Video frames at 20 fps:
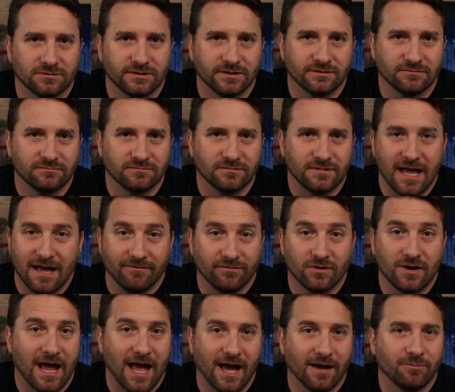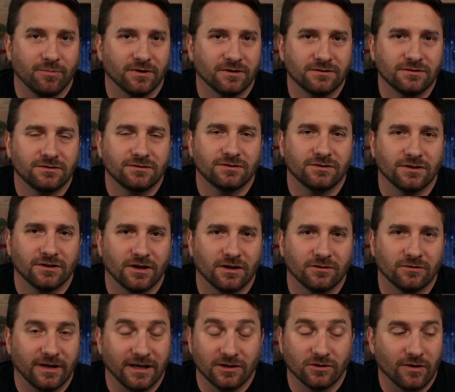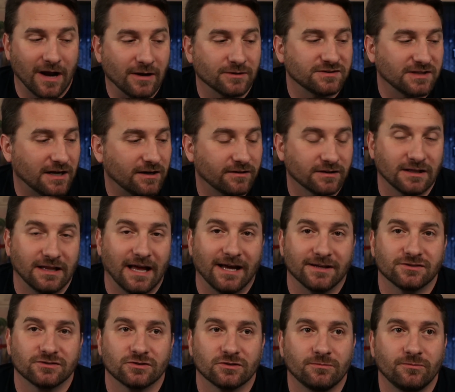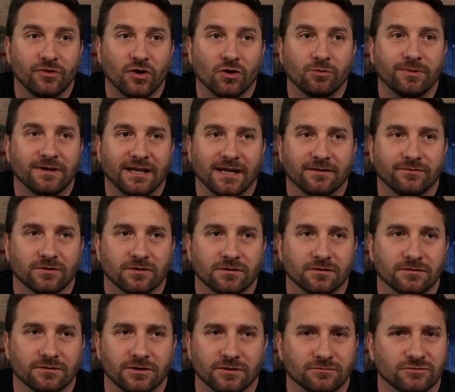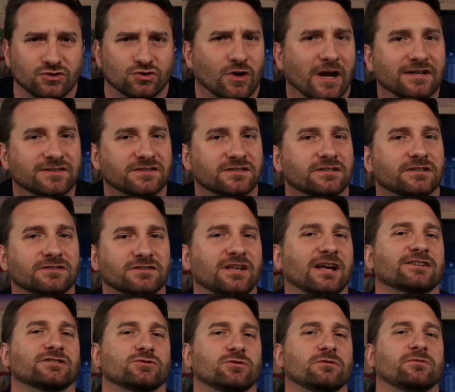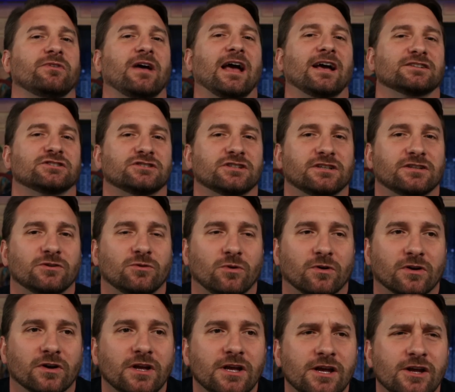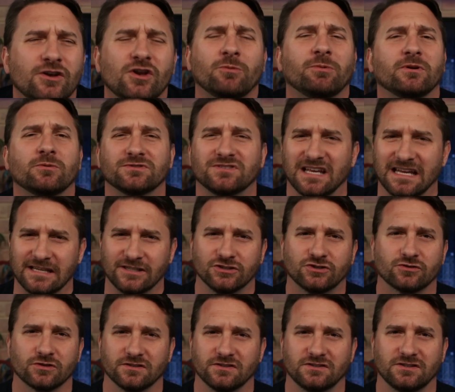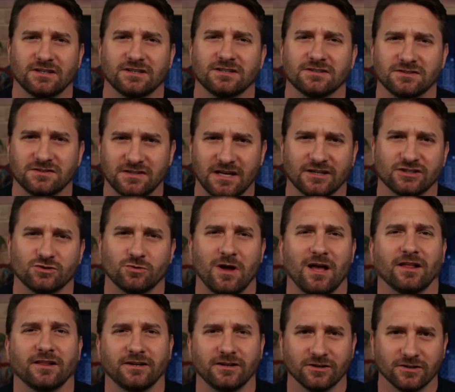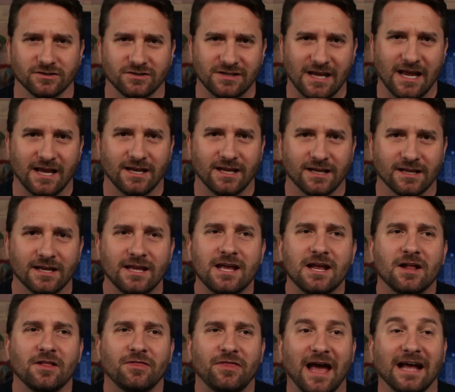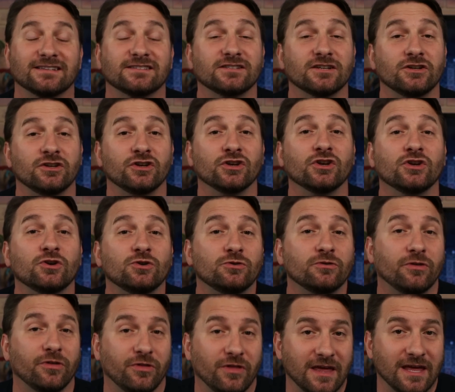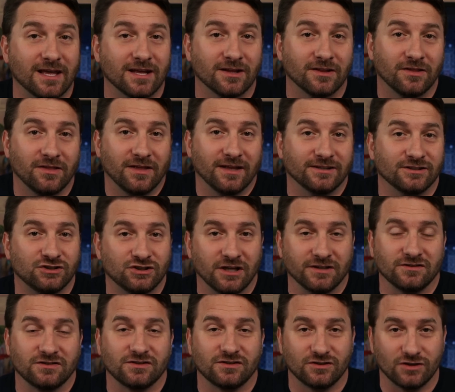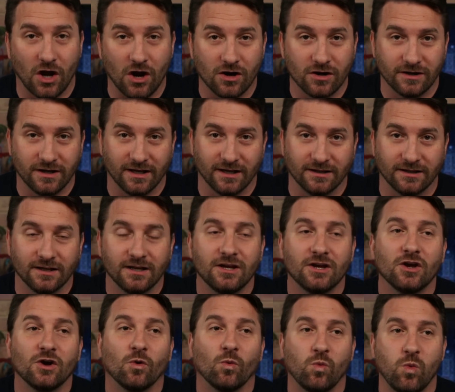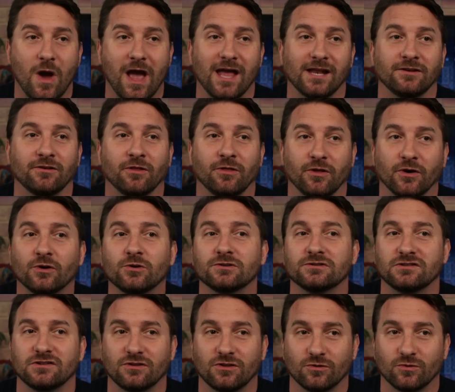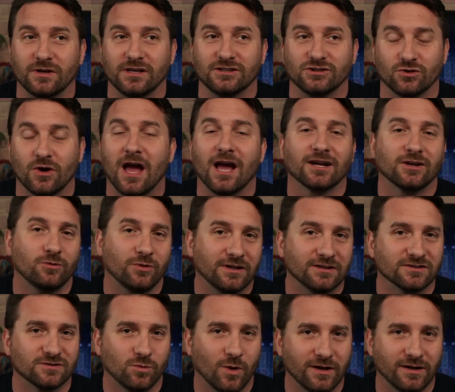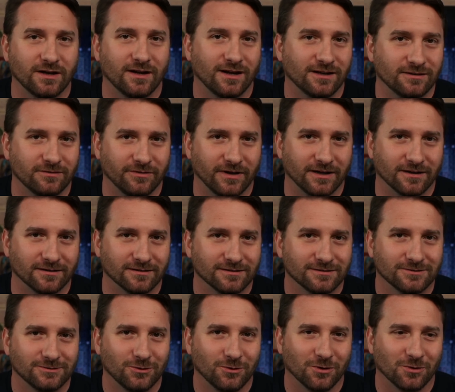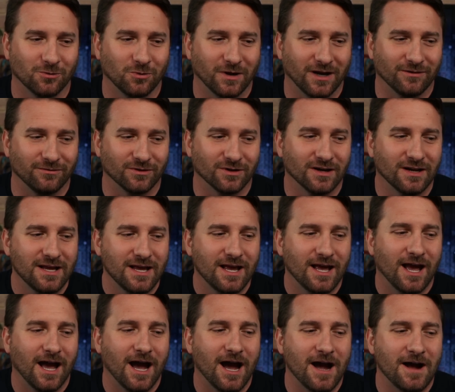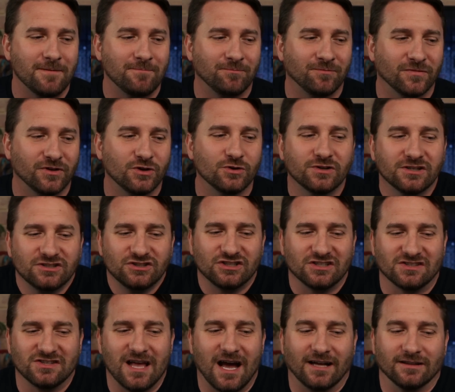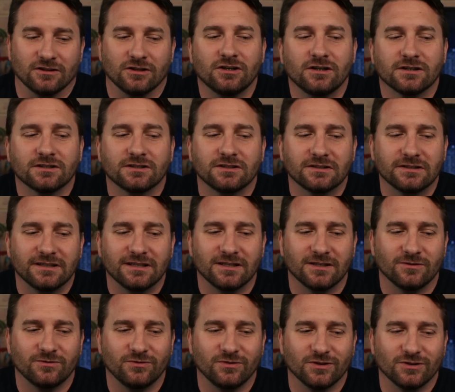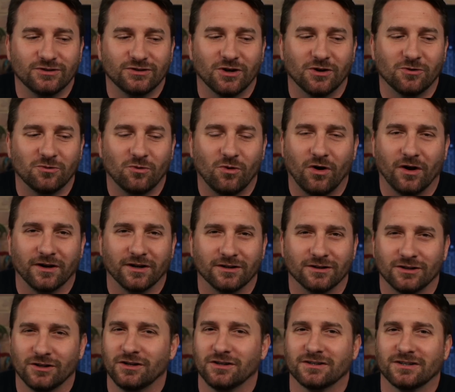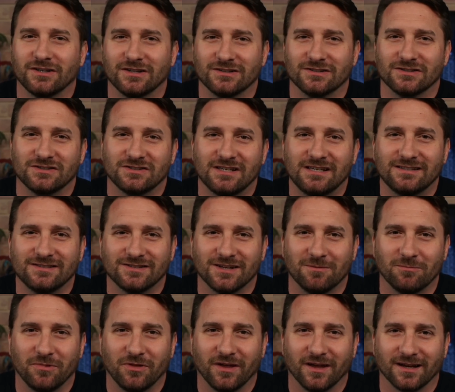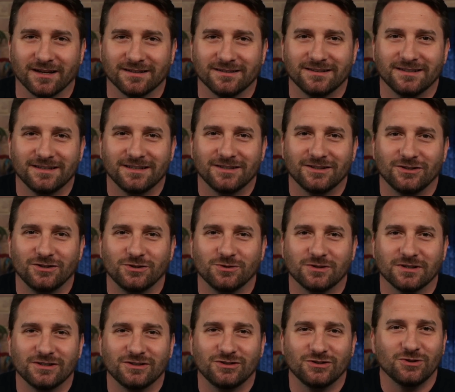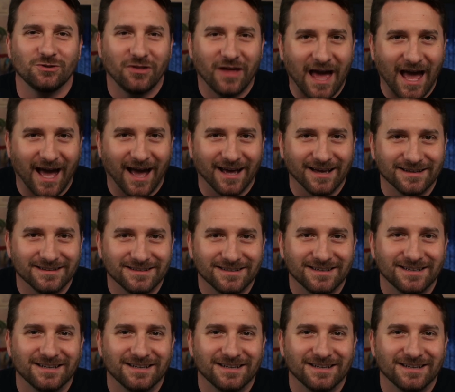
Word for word: It never happened, you know, in or outside of the classroom. Nobody ever, you know, dressed in a sexual fashion, or nobody was interested in sexuality or dating. That's a new thing that just started when those three drag queens went in an elevator or whatever. Um, you can just not look. If you don't want to look and see something, you can do that.